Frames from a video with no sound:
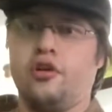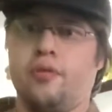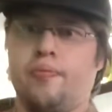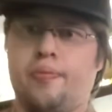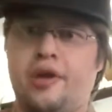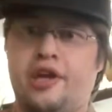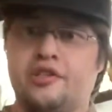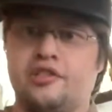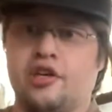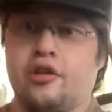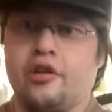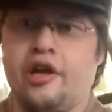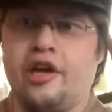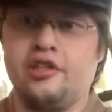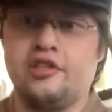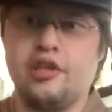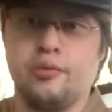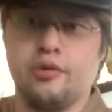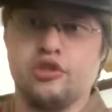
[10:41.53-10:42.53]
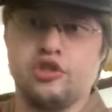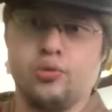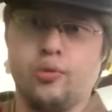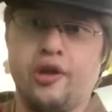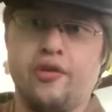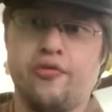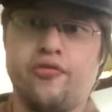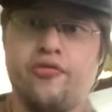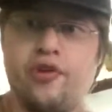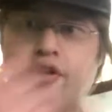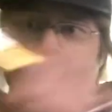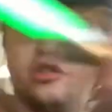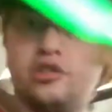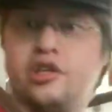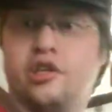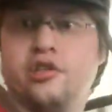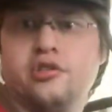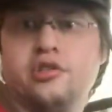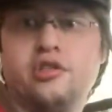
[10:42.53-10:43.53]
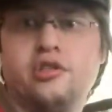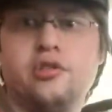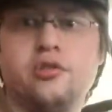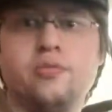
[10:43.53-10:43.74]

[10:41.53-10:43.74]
basic lightsaber swing functions